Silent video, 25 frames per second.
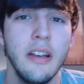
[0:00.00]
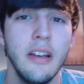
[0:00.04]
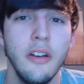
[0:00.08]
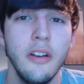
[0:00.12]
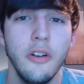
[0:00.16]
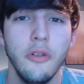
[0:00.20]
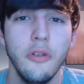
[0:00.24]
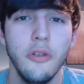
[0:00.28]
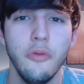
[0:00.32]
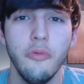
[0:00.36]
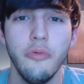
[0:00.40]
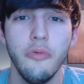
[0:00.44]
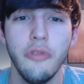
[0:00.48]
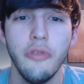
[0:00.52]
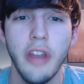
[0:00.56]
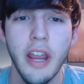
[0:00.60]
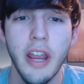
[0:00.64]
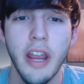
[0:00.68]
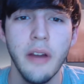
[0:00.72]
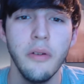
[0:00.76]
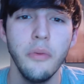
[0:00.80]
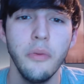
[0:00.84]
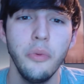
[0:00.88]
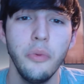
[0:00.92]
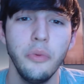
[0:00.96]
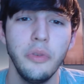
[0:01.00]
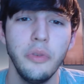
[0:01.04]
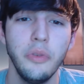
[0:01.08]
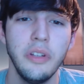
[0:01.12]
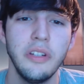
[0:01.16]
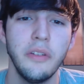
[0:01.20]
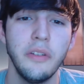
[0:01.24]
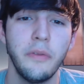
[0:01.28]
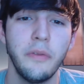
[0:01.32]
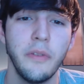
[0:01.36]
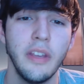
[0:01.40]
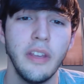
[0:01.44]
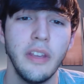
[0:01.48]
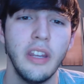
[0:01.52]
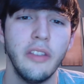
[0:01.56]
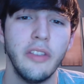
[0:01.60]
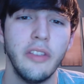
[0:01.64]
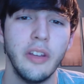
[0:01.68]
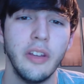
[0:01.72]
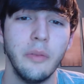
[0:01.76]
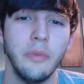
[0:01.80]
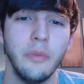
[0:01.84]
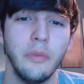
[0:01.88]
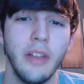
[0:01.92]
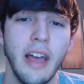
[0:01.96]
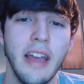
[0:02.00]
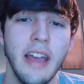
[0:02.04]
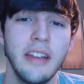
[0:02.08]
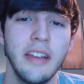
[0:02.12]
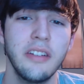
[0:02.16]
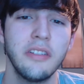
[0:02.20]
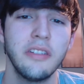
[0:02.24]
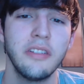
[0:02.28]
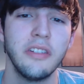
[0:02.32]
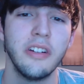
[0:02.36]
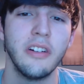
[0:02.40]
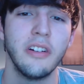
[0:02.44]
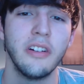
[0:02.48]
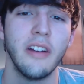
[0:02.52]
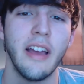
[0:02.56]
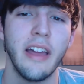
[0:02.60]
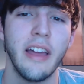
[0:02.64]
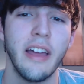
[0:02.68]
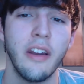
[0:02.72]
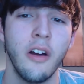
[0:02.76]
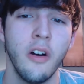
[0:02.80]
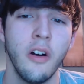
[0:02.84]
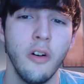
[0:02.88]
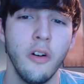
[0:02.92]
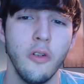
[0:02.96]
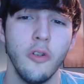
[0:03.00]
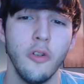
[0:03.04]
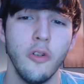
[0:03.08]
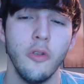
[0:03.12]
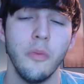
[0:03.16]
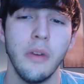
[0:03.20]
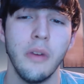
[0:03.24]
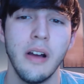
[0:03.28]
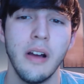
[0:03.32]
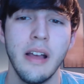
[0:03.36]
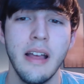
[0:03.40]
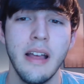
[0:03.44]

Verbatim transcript: who narrowly defeated them last year at home.